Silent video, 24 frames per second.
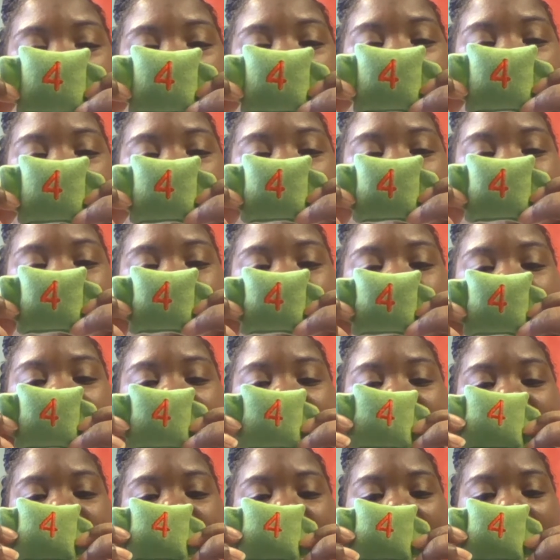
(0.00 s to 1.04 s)
our
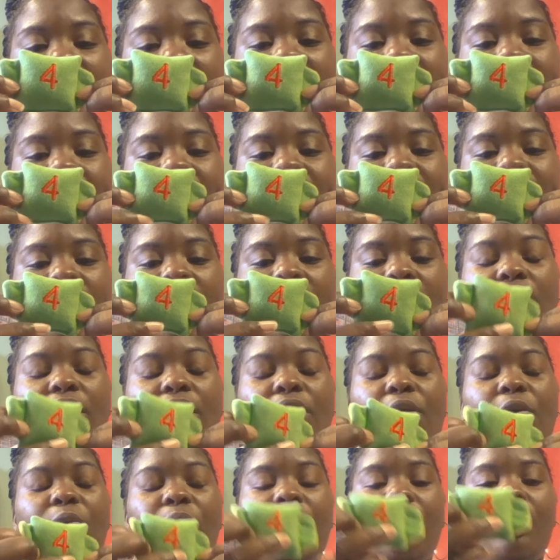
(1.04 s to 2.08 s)
green shape,
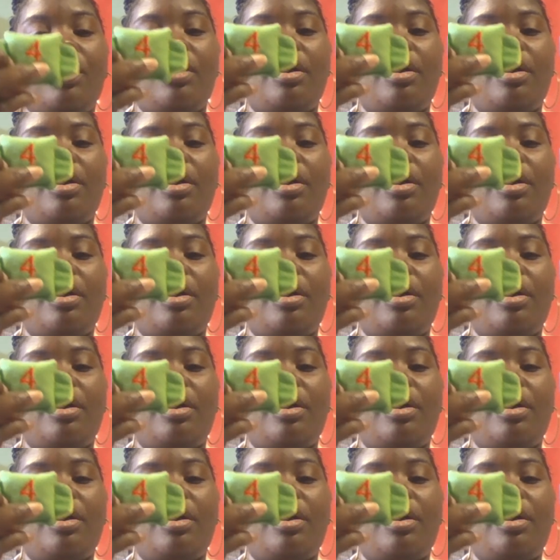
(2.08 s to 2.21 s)
we're